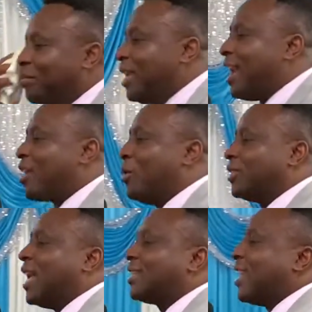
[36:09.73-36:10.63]

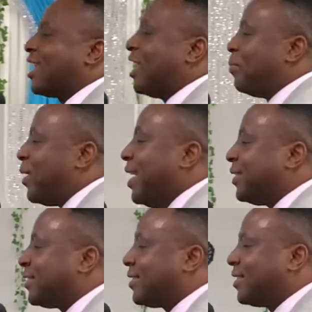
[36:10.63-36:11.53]
miracles are taking
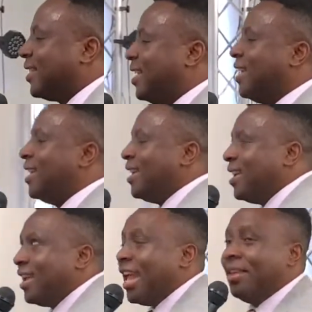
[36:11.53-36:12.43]
place.
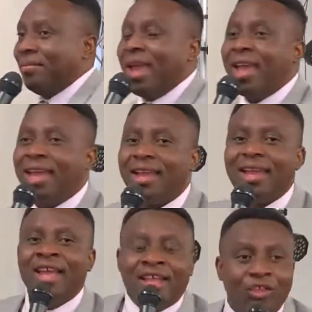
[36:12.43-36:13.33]
Amen.
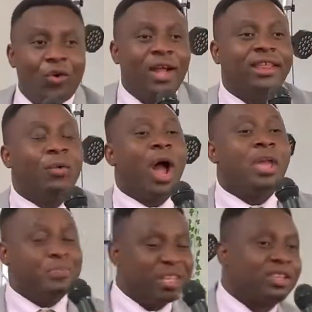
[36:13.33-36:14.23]
No wonder why
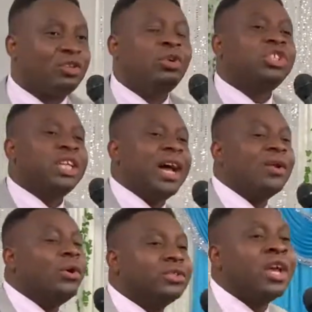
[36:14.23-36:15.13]
persecution
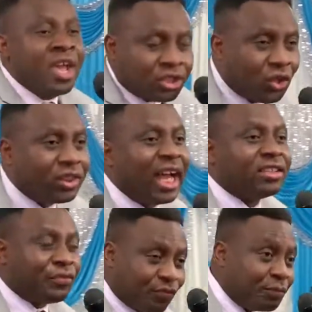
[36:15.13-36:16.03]
arose, so that
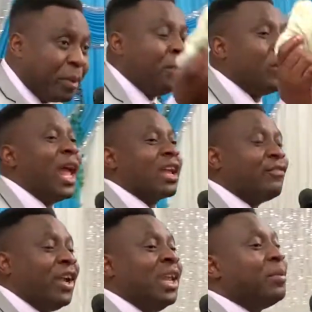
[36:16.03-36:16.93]
people like
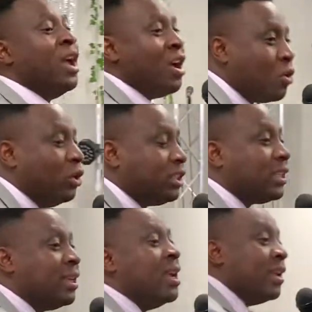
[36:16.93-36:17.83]
Philip could
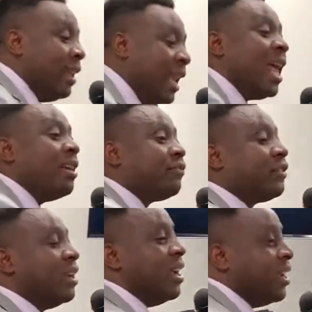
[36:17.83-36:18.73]

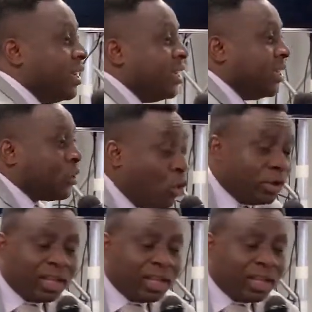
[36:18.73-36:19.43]
left, could